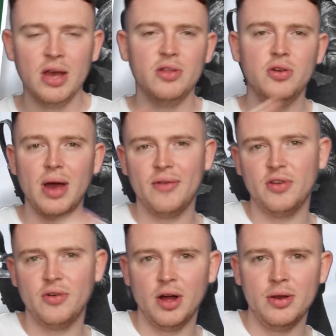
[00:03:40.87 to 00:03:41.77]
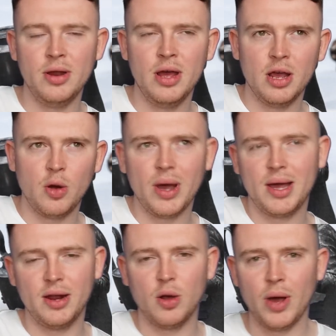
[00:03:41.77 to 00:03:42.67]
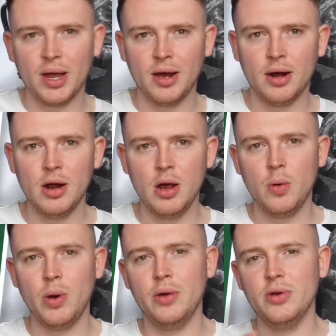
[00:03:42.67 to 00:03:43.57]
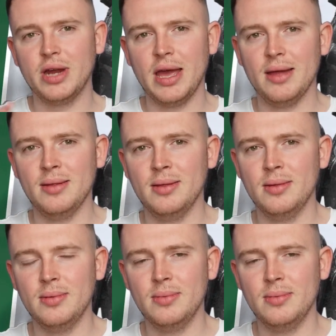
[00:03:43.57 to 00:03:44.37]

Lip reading: so you have to run quicker and quicker while you're getting